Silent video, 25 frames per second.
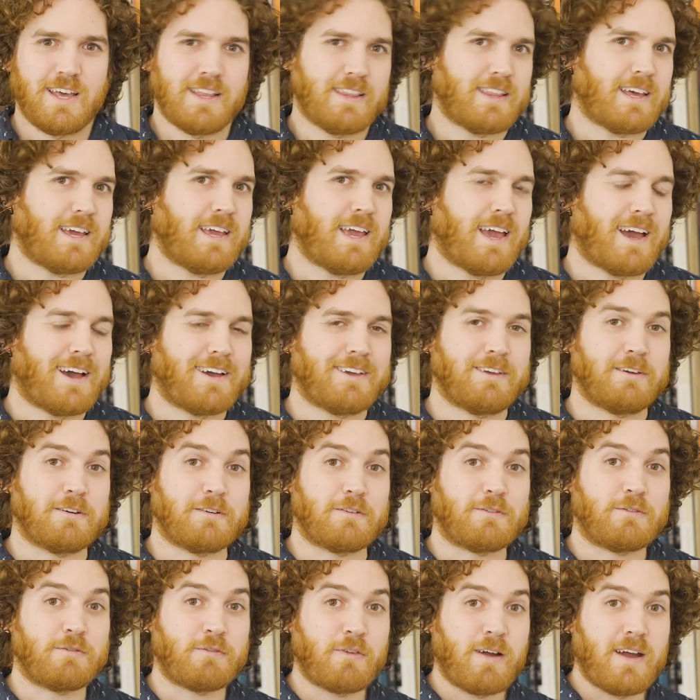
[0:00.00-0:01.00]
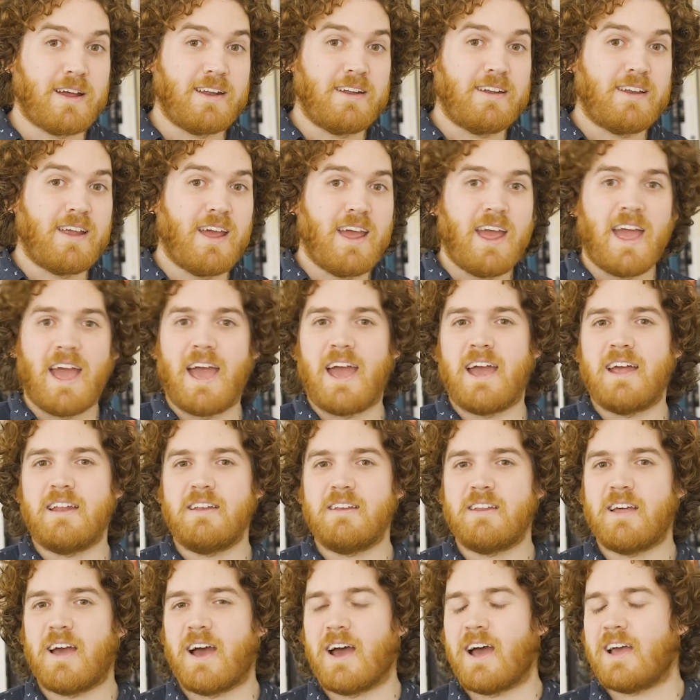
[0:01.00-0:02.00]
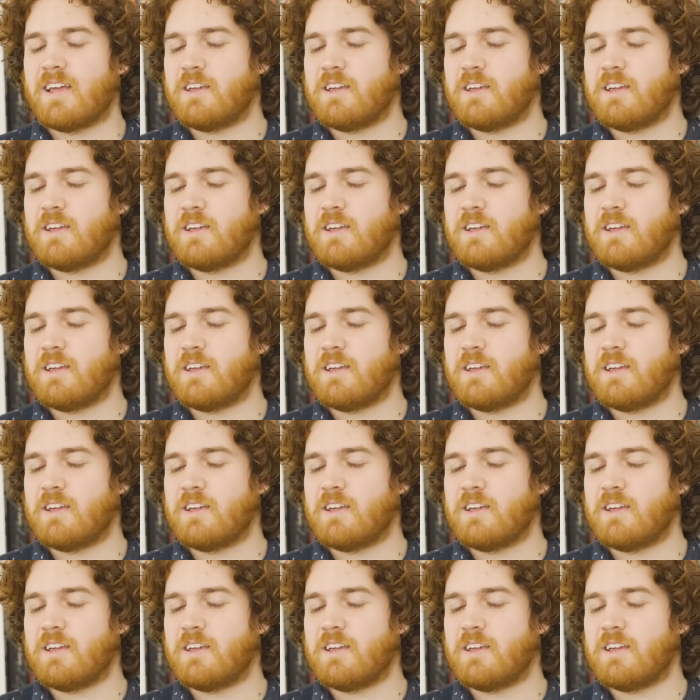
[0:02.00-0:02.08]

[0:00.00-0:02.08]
They are your friend, and